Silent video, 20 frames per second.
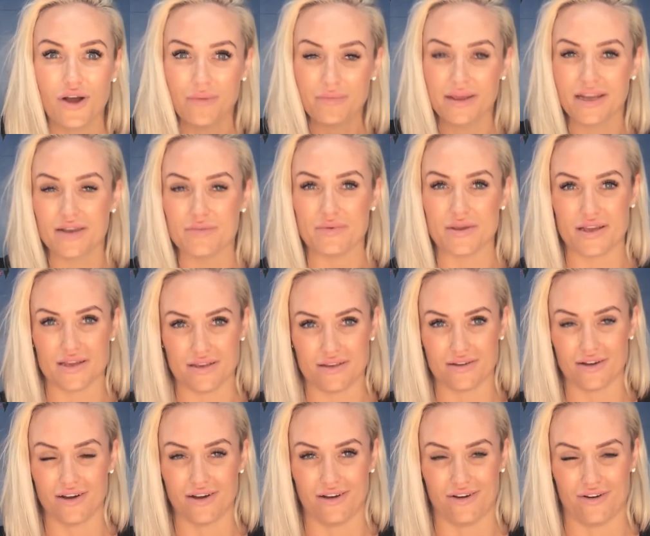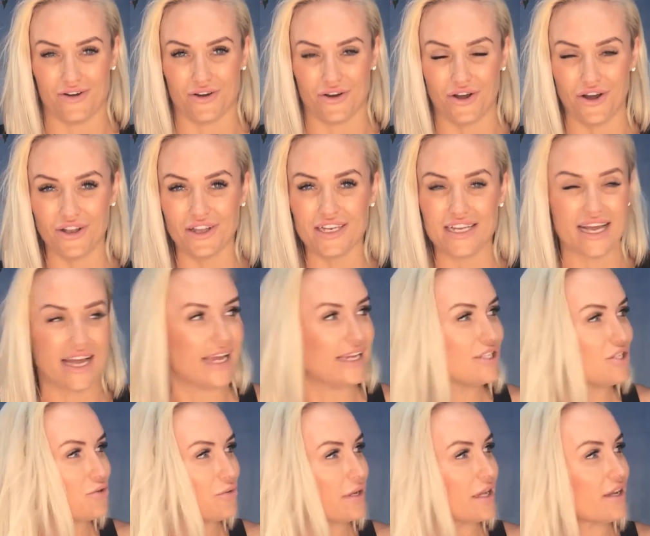I'm going to be on a
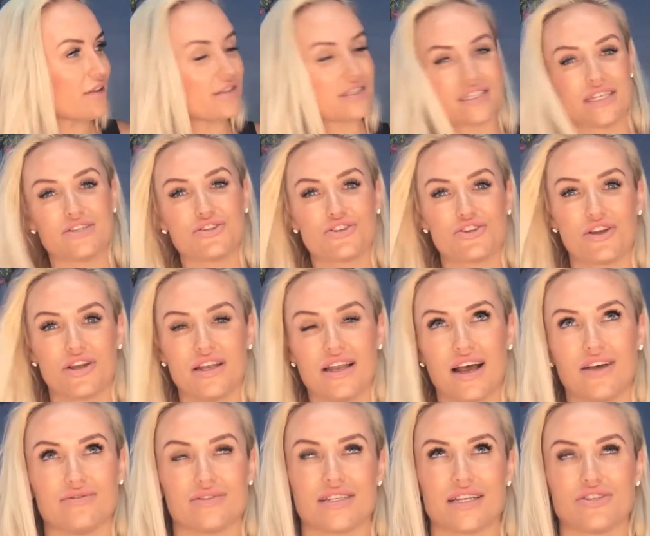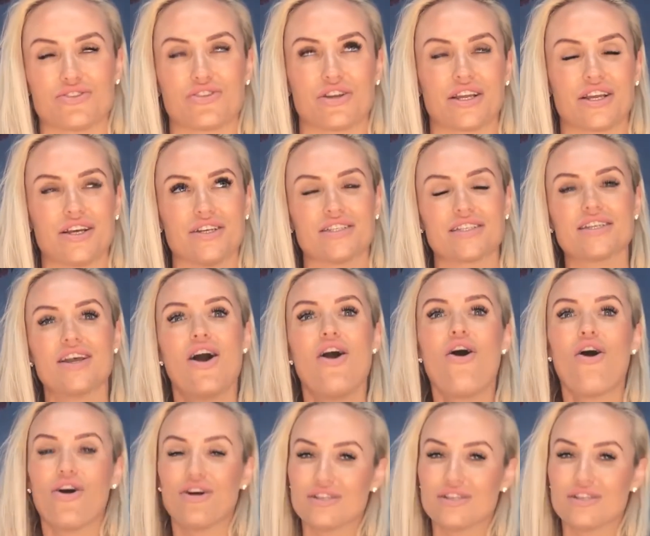holiday, doing it on the Sunshine Coast,